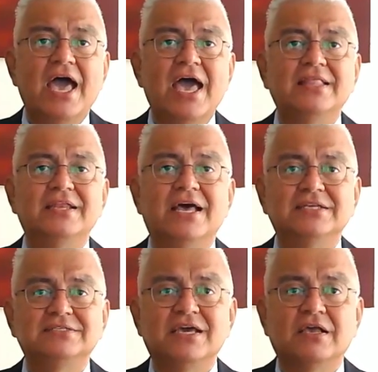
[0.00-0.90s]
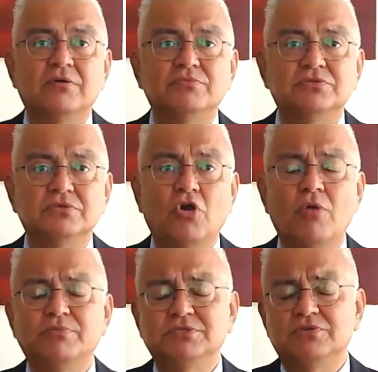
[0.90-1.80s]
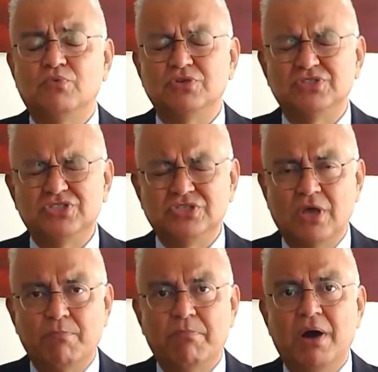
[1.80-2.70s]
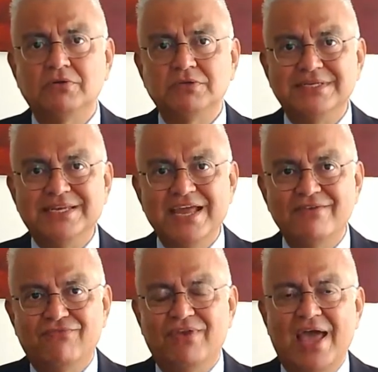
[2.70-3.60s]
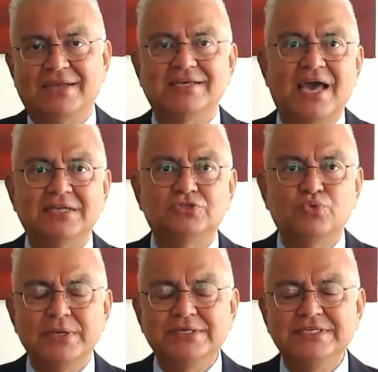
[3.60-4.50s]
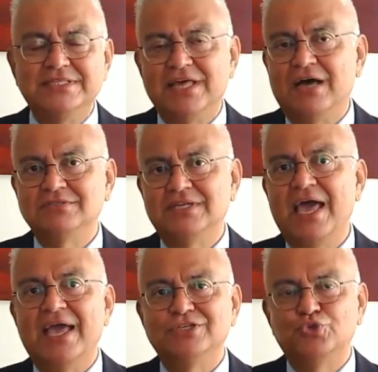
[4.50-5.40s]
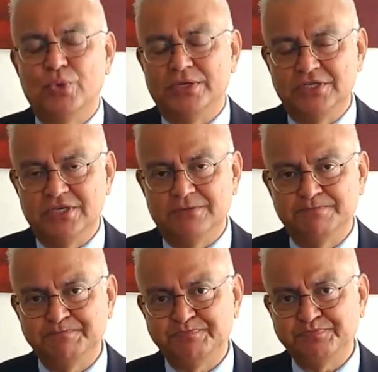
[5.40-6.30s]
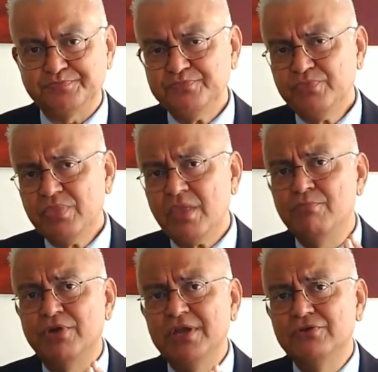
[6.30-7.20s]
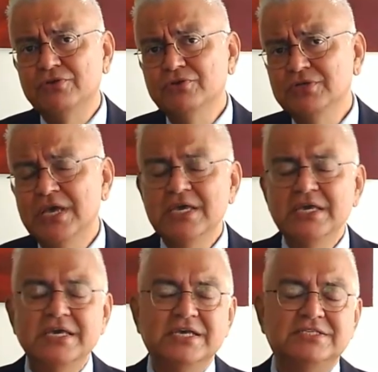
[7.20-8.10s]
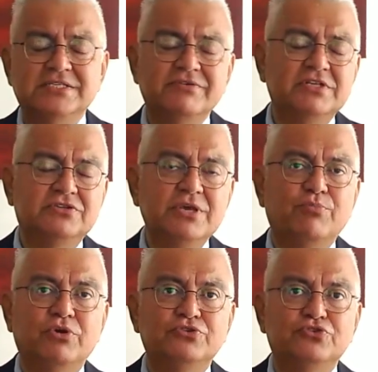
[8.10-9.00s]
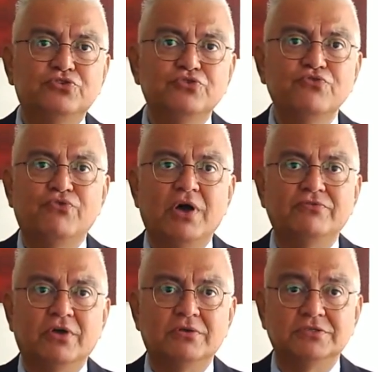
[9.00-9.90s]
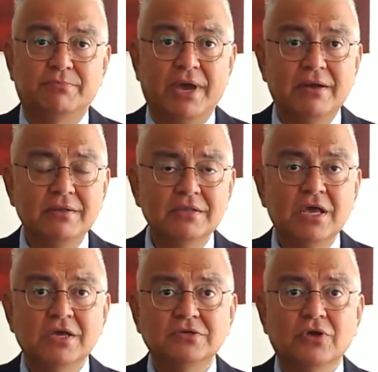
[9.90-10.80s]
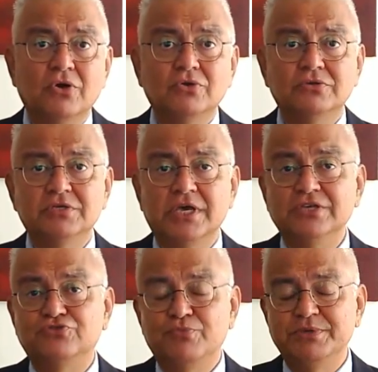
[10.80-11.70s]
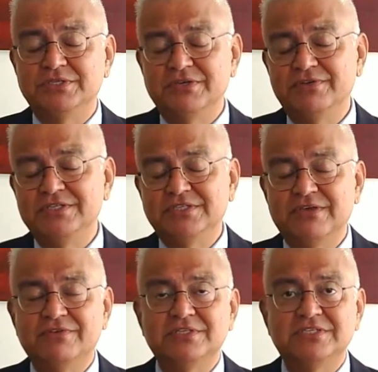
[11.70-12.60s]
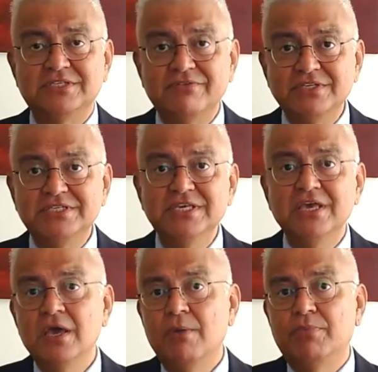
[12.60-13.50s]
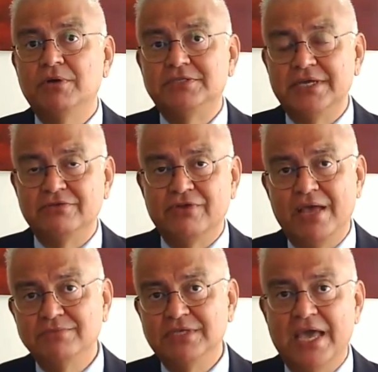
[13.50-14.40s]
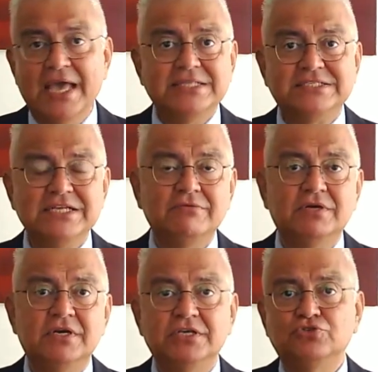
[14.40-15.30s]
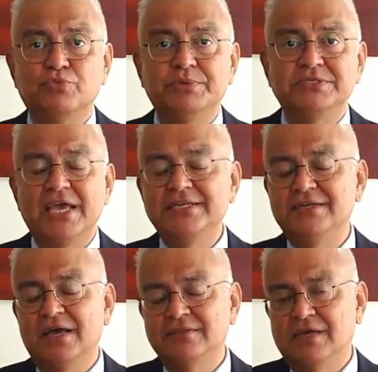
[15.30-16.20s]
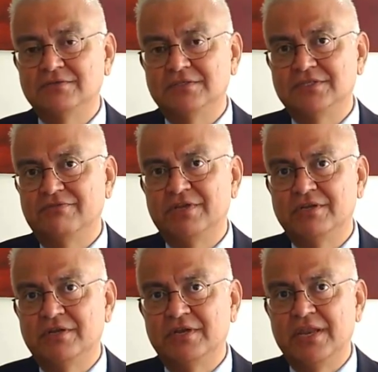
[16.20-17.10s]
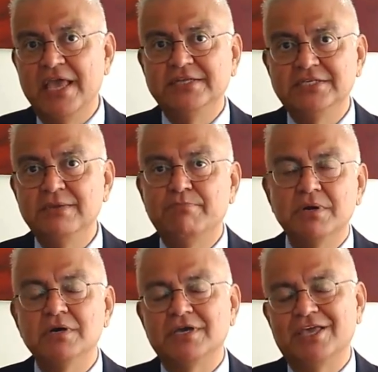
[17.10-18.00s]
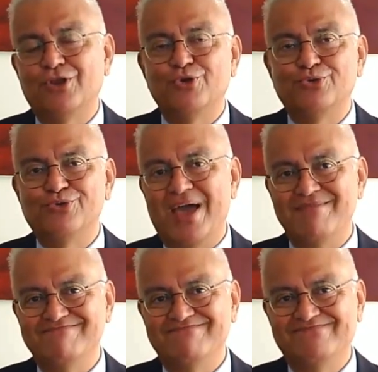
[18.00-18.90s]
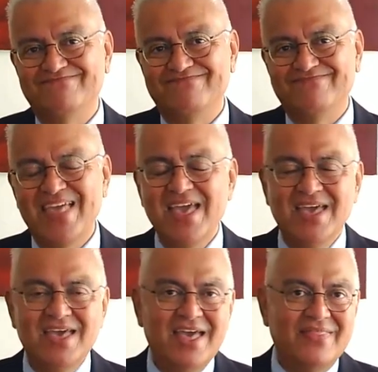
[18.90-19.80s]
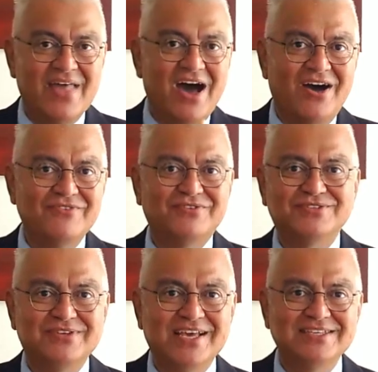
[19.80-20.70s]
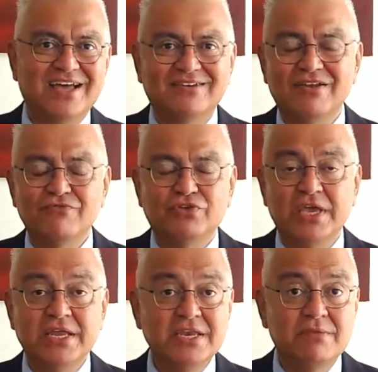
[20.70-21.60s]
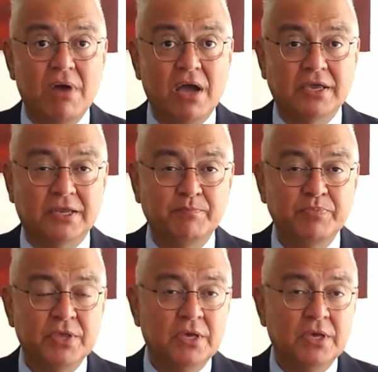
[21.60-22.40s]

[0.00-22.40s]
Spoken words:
and the Nasdaq Composite was about dead flat at 20,020. Brent crude is $73.25 a barrel. Gold is rupees 77.70 per 10 grams, and silver is rupees 89,780 per kilogram. Now, for today's outlook for the Indian market.